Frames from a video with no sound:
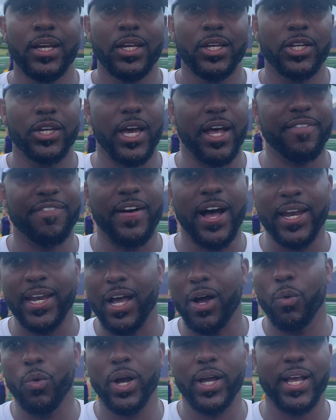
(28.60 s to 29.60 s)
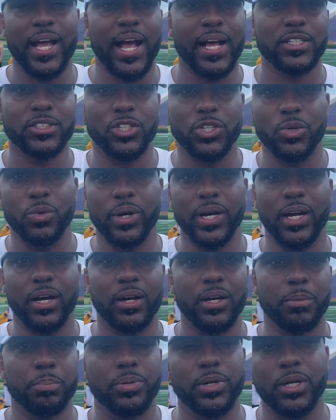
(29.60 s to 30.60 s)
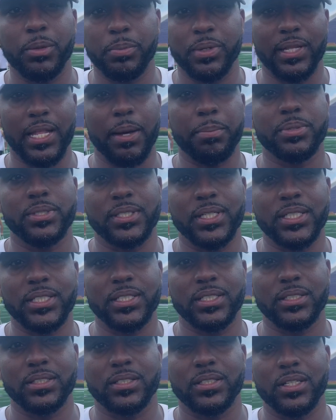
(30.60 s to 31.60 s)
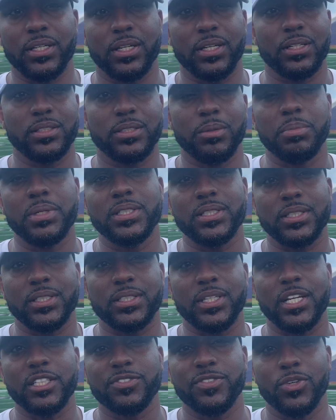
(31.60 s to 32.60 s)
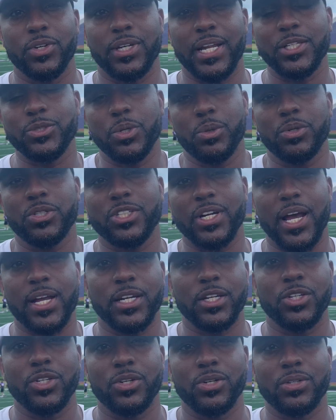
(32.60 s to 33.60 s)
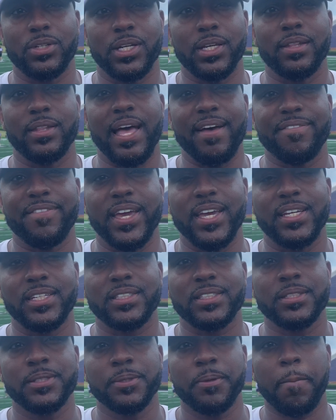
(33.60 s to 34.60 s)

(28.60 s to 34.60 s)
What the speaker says: you got to find out what guys do well and put them in that position to be successful, and that's what we're trying to do in that phase.